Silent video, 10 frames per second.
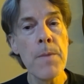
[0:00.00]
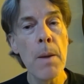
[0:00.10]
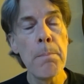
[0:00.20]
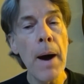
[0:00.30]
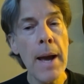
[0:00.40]

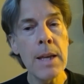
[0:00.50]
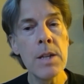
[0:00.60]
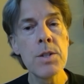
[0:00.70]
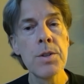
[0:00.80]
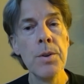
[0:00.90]
buy
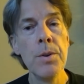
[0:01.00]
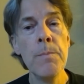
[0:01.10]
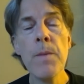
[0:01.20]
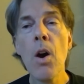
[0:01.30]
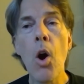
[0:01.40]
into
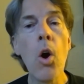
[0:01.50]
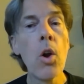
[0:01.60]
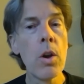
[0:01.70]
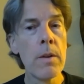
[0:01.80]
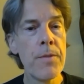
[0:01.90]
all
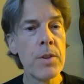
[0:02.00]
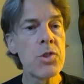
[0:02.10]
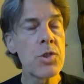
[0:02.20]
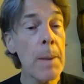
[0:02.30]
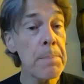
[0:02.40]
of the
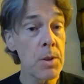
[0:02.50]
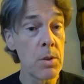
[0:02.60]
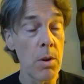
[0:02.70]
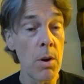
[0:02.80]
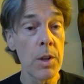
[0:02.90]
skeptical
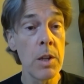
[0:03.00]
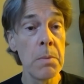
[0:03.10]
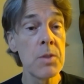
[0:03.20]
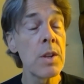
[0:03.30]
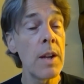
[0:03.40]
arguments
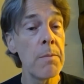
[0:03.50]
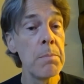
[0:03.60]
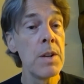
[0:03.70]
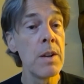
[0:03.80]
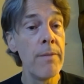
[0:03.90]
that have been
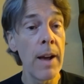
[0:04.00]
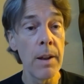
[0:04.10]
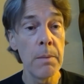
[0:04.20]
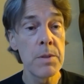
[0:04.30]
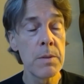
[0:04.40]

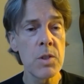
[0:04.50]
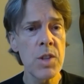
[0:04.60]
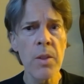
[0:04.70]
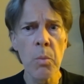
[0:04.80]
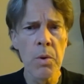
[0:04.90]
developed to say
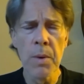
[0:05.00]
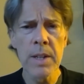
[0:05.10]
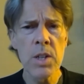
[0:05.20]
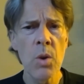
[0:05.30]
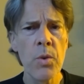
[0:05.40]
that we really
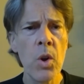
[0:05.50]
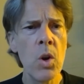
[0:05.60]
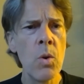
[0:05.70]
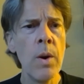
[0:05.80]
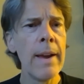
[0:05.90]
don't
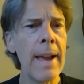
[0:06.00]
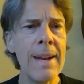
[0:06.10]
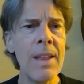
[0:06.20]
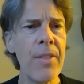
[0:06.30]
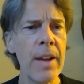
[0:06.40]
know
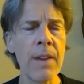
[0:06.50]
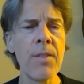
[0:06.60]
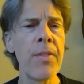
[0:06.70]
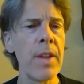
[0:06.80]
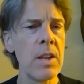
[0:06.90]
anything.
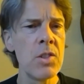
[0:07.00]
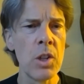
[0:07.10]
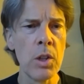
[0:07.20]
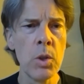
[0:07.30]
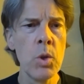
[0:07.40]
Everything is
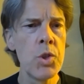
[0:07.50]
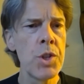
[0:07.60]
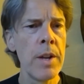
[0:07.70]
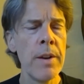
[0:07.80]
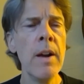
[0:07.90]

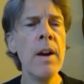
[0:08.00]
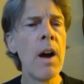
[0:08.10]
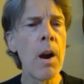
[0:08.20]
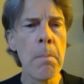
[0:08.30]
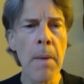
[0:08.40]
illusion.
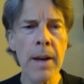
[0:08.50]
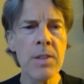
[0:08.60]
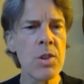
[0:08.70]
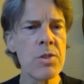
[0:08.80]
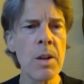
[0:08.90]
Our minds are
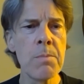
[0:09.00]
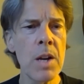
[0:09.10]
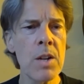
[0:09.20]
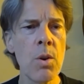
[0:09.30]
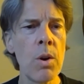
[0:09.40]
subject
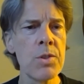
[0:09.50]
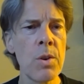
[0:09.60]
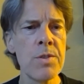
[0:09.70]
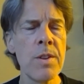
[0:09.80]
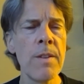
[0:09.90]
to all
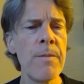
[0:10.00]
sorts of